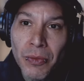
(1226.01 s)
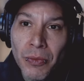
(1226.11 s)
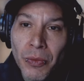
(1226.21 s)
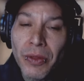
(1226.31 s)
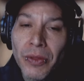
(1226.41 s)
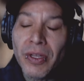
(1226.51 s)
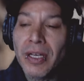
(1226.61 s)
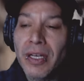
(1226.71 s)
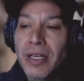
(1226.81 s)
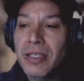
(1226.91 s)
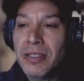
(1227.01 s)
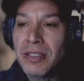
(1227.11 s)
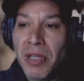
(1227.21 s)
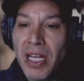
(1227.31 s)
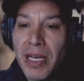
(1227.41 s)
with uh,
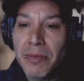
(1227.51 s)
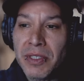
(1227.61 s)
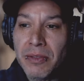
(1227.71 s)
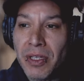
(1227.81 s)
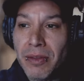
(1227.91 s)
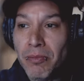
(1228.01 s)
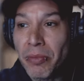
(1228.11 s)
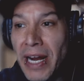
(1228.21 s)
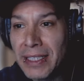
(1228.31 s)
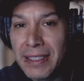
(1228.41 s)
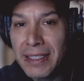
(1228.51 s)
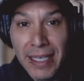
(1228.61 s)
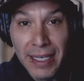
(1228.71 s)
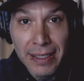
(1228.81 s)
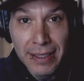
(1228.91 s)
Sublime's with Bradley's
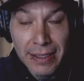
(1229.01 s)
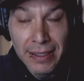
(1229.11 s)
kid.